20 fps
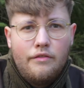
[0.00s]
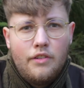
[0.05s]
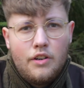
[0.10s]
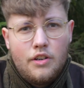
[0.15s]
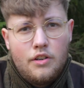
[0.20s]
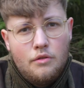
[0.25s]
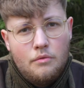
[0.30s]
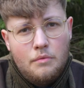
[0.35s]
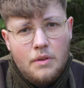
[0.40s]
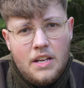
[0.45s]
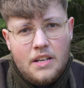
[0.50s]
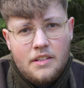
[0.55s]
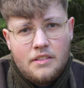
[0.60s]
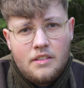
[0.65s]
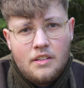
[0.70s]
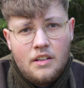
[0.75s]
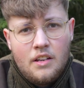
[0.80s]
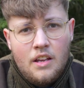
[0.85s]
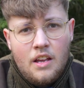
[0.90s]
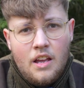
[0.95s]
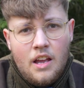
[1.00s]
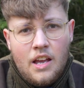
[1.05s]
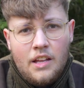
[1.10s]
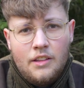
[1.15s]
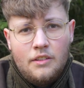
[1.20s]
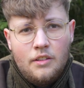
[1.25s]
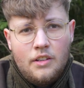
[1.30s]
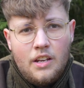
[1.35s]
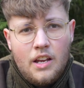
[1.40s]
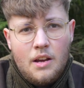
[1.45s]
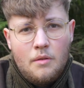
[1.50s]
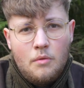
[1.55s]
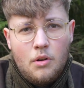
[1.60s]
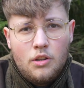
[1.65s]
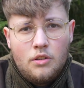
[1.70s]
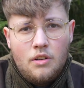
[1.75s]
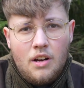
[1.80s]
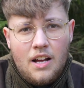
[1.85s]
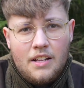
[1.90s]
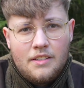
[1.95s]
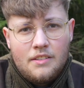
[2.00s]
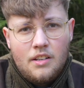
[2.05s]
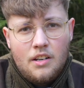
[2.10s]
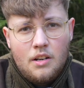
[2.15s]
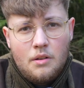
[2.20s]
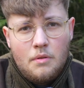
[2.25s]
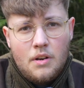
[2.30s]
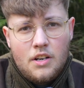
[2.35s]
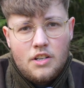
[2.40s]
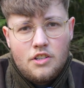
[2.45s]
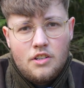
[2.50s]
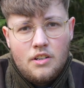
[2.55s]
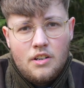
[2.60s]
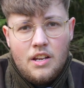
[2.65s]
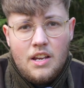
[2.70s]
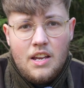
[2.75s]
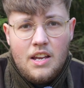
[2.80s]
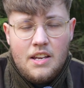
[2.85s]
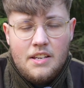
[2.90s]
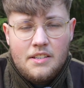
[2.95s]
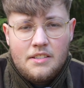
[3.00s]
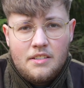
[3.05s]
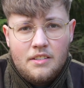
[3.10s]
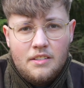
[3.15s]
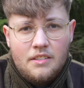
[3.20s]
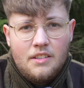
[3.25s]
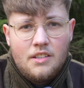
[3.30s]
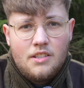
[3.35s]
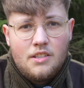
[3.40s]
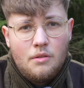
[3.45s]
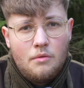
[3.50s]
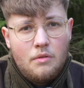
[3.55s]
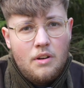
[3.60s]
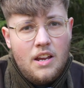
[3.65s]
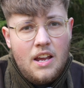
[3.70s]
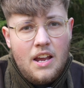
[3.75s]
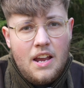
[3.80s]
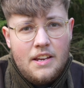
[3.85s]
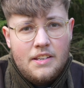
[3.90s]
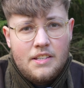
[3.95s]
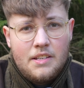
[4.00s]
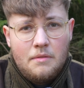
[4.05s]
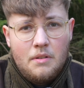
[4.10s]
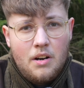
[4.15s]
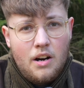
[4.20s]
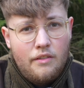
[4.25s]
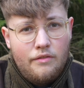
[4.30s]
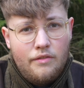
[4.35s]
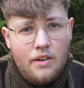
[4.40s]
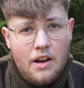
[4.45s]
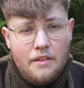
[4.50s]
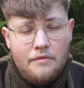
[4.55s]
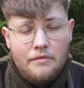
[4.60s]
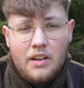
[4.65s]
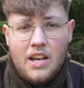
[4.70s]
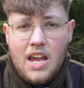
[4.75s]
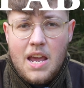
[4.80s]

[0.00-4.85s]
for 2 weeks, and today I want to answer the question, is the Sony A7RV